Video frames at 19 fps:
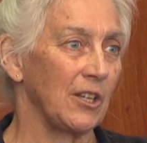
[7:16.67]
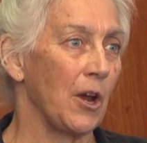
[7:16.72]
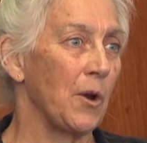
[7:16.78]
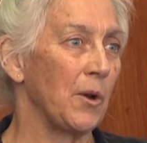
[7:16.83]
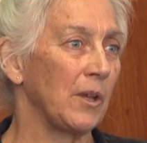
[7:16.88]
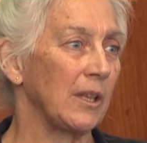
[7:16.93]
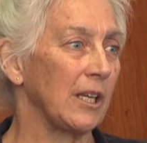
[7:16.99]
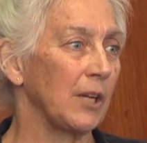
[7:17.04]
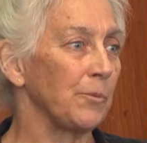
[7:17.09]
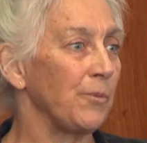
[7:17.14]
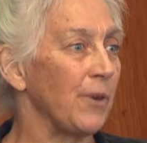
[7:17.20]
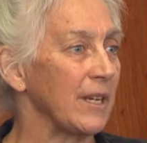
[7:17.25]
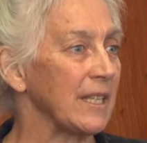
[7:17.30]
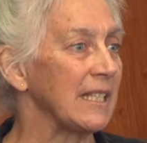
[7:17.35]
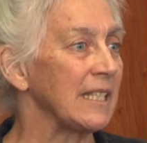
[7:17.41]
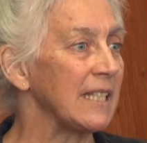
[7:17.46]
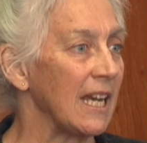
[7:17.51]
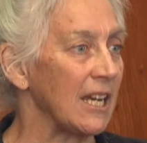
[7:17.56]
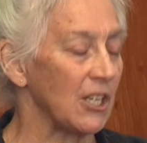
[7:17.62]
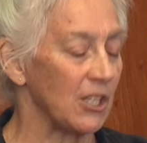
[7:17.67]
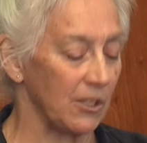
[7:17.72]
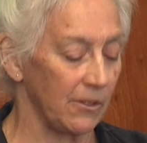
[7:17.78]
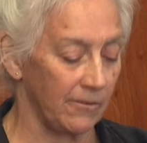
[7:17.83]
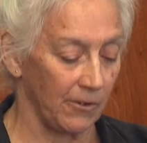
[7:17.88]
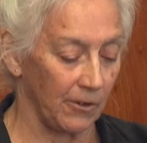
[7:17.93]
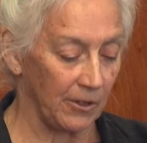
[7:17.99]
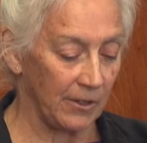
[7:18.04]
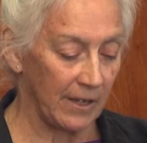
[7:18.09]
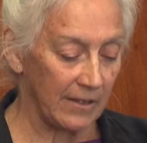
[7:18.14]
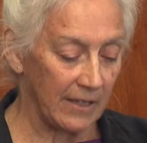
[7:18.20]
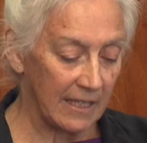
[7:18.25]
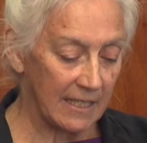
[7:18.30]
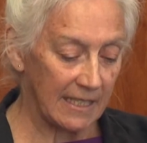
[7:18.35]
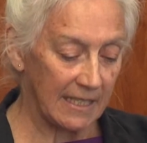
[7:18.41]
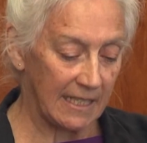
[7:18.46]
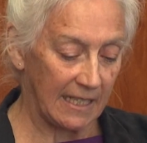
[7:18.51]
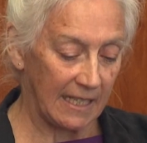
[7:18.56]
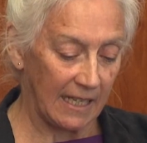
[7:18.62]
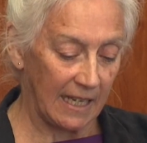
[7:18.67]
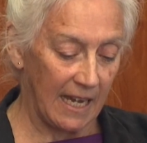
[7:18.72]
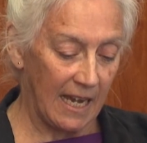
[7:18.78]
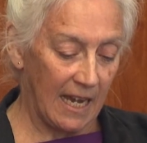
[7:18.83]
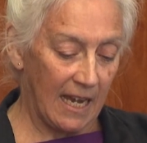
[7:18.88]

no clear presentation of foreign ethnicity.